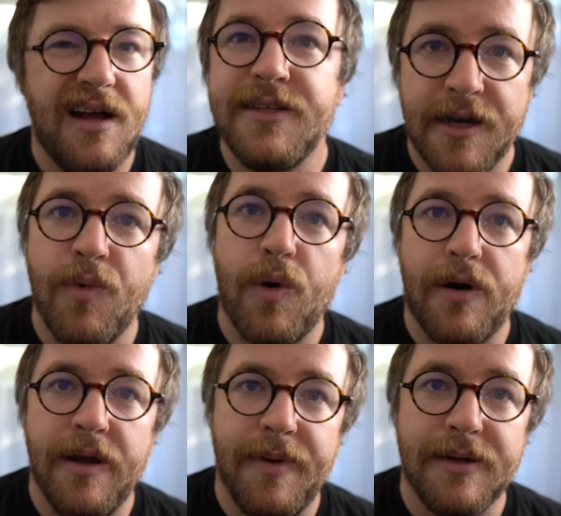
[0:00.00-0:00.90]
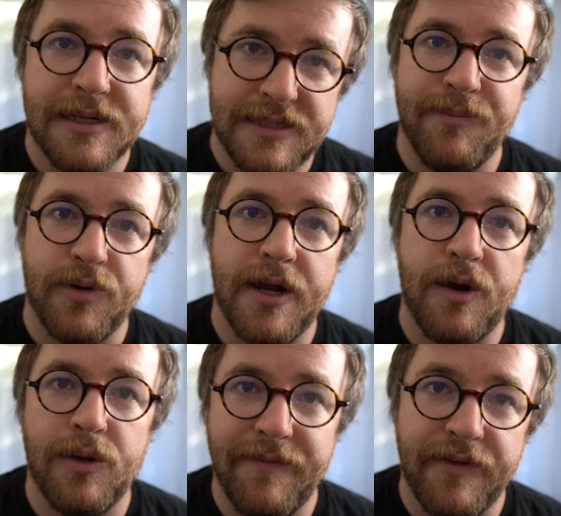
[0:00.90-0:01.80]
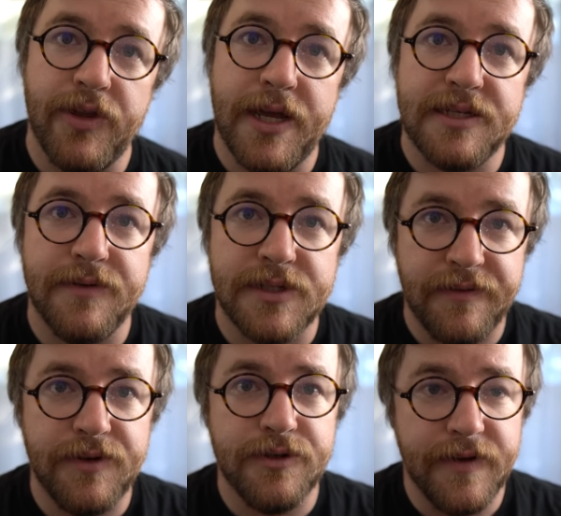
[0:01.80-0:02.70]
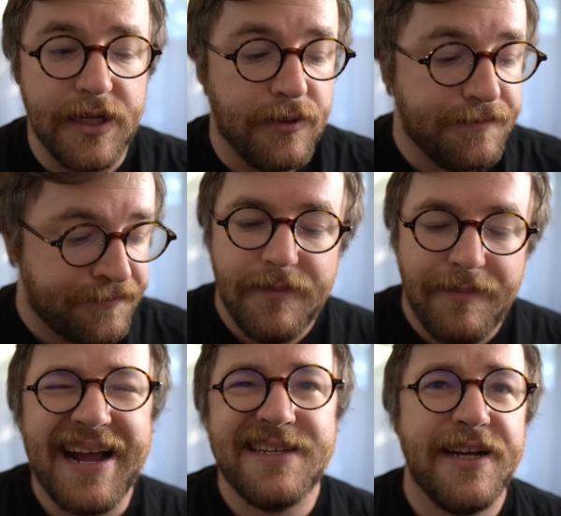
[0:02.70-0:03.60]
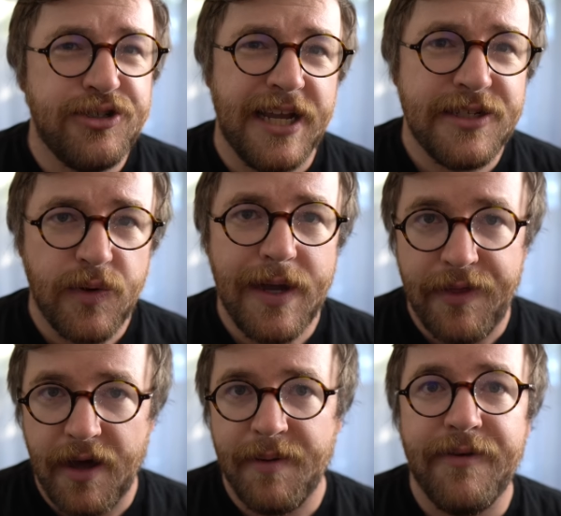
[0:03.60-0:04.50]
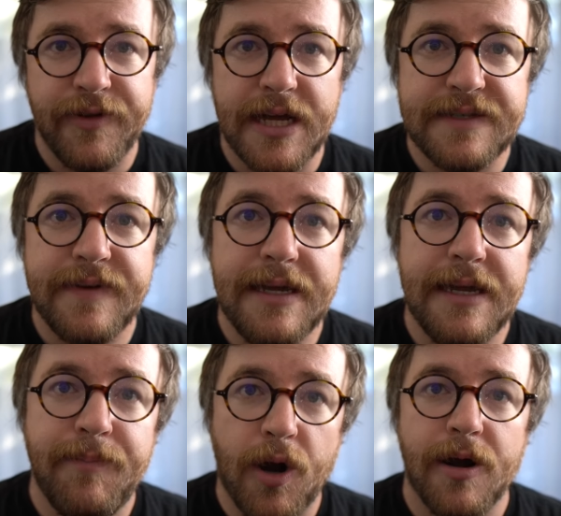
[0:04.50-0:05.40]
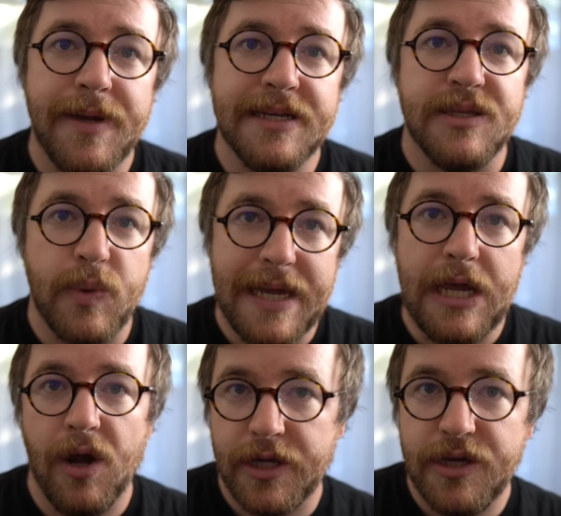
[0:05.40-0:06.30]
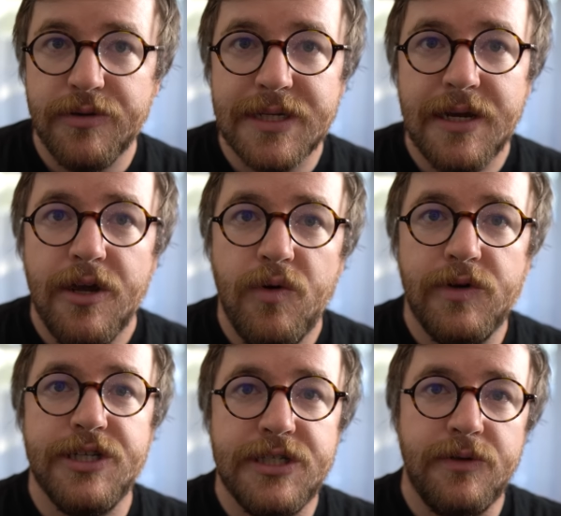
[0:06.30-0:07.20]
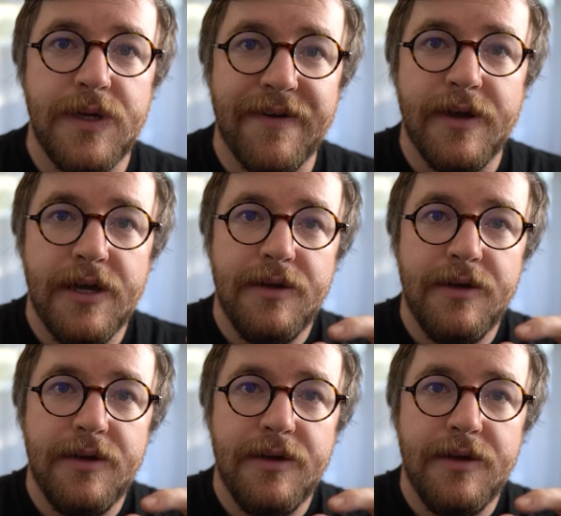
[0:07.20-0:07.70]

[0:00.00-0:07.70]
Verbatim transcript: I'll talk more about contemporary or living philosophers in a future video. MacIntyre changed the way I thought about philosophy, in part because of the way he argues, which is to give